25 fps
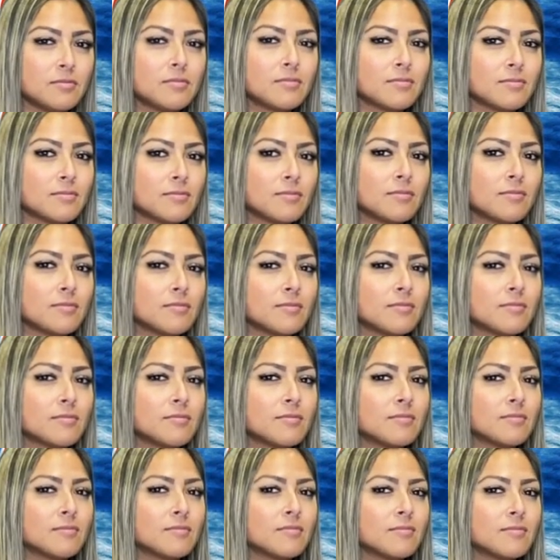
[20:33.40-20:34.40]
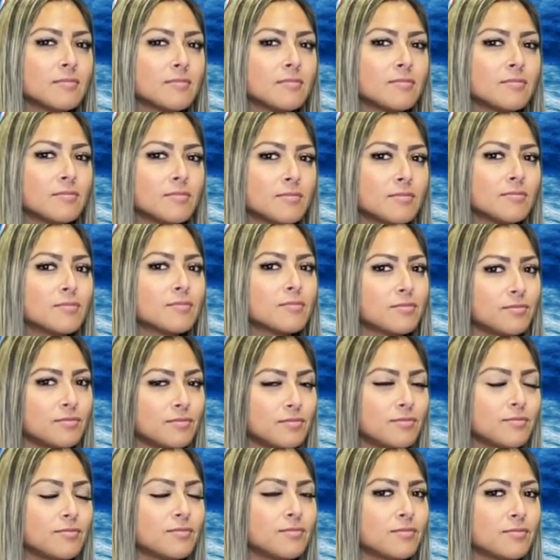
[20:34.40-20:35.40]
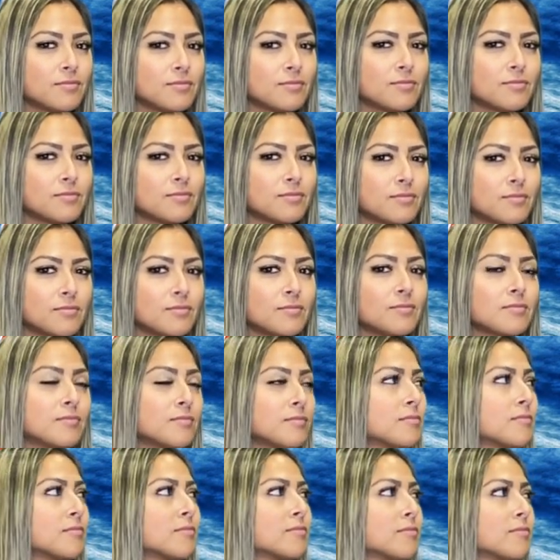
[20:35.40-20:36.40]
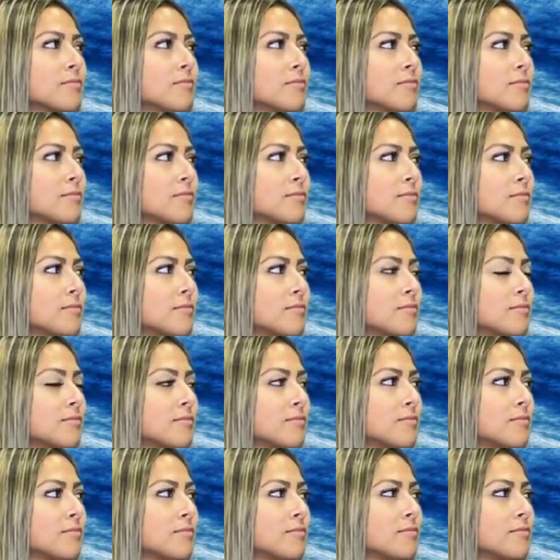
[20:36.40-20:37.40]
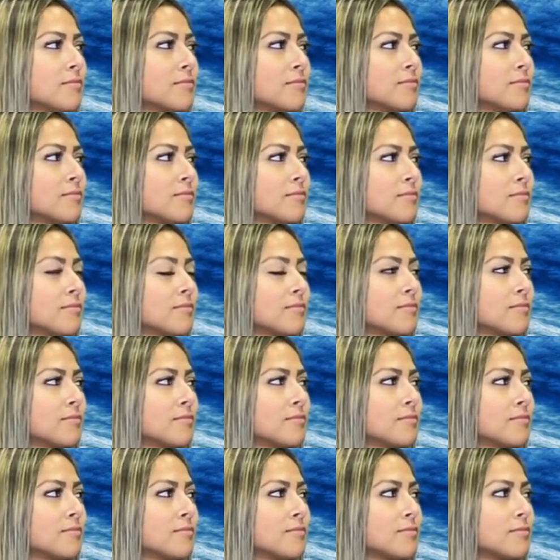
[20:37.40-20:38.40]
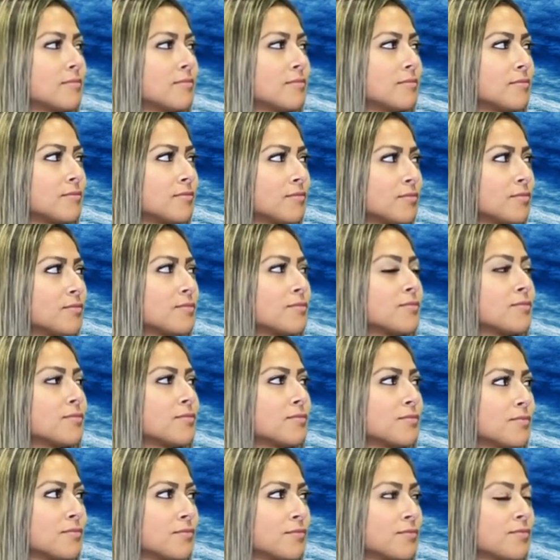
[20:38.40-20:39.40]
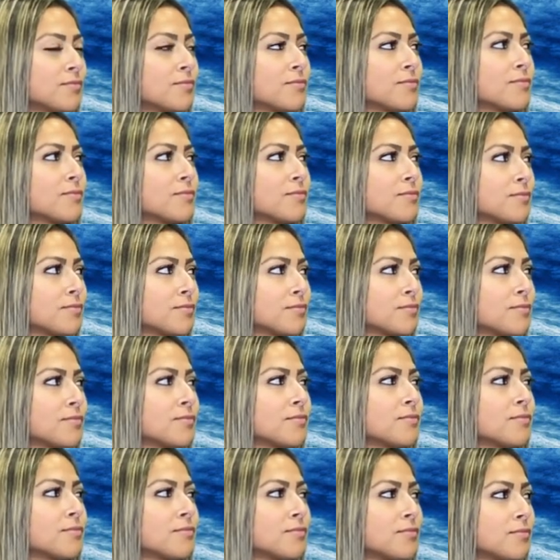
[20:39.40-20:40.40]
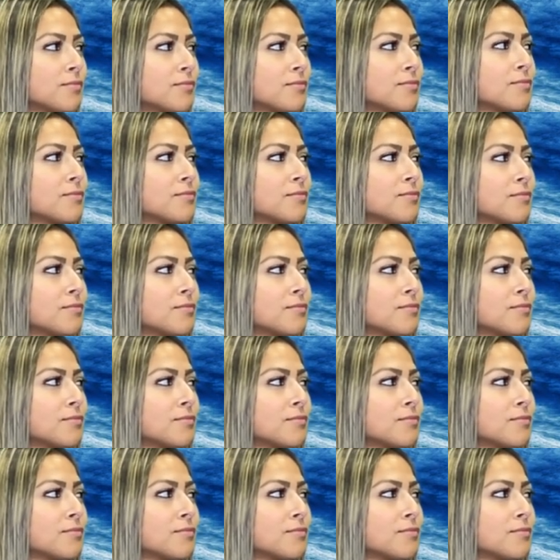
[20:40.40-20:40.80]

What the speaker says: No words are spoken by the person on screen.